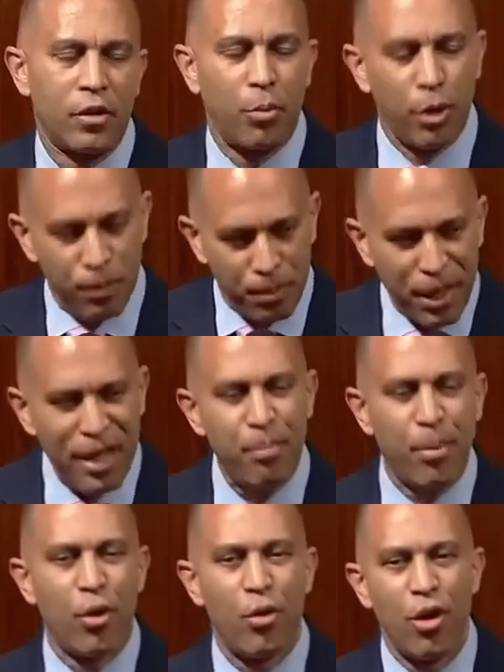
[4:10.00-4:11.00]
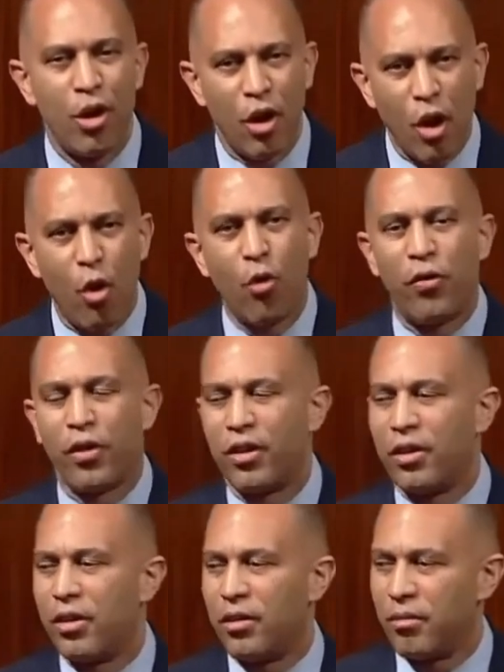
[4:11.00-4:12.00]
to put people
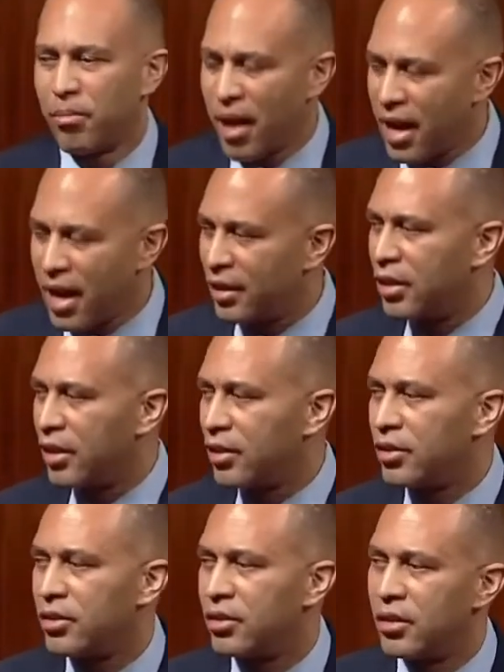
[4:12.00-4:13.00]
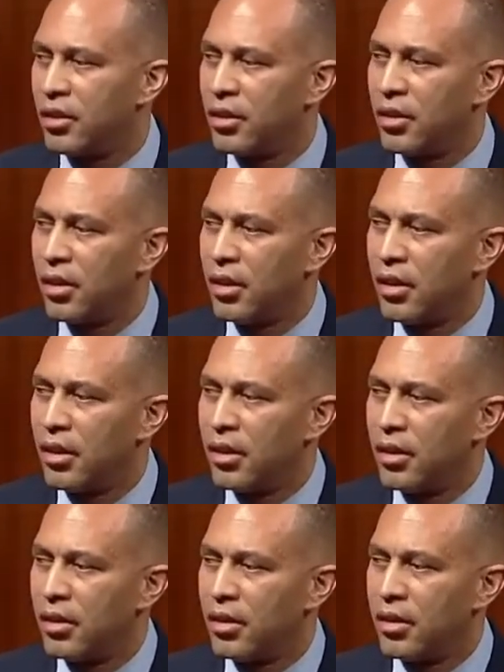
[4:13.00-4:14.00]
over politics.
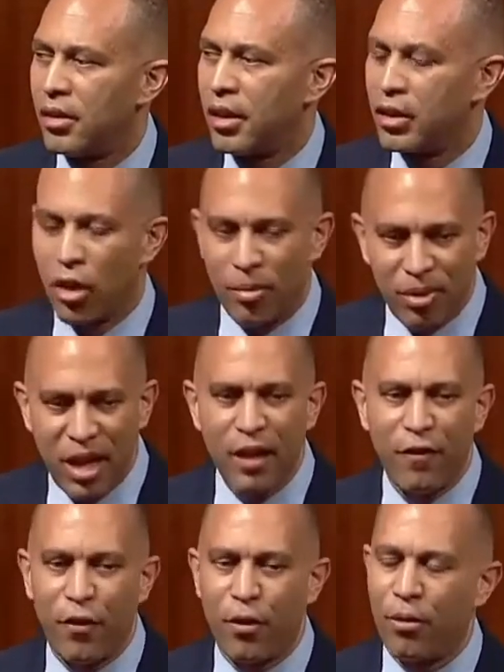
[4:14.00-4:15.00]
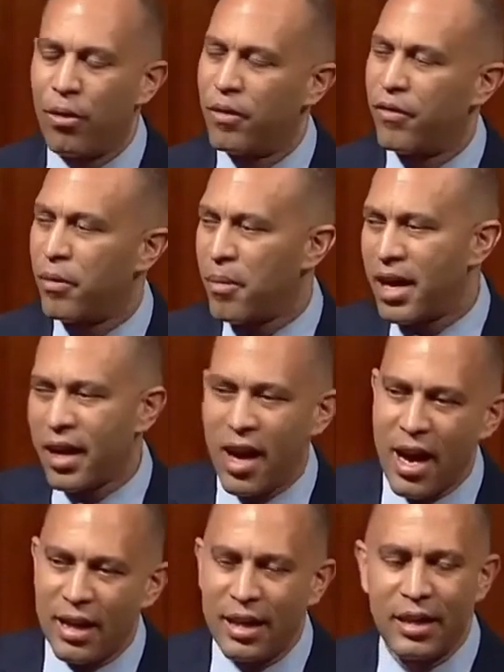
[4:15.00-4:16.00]
And so I'm thankful for my
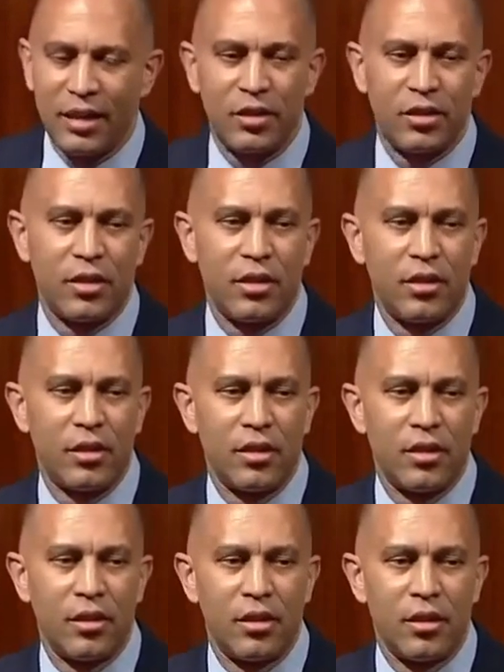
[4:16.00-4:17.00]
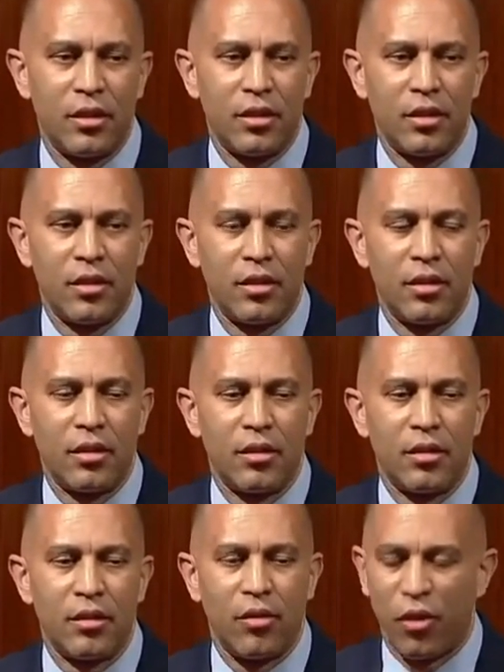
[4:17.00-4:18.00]
colleagues,
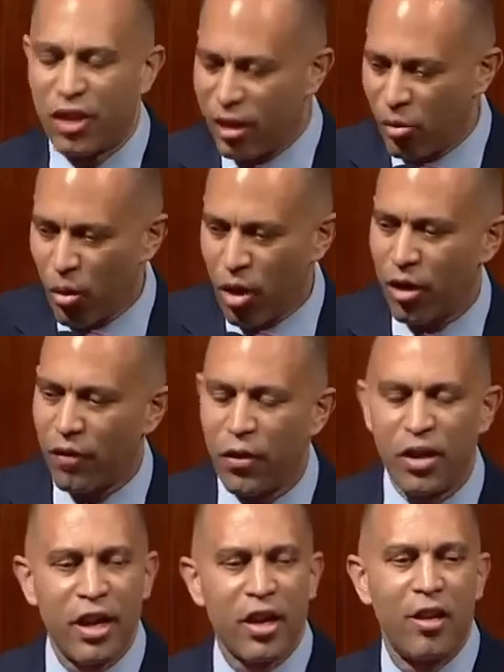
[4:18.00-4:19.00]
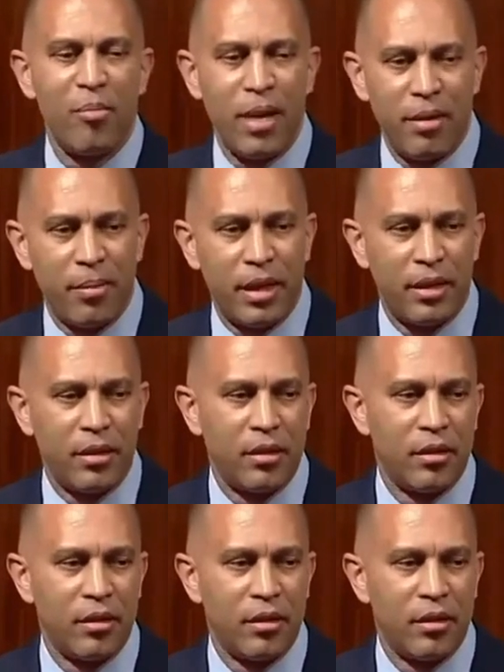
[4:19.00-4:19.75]
for their work, for their commitment,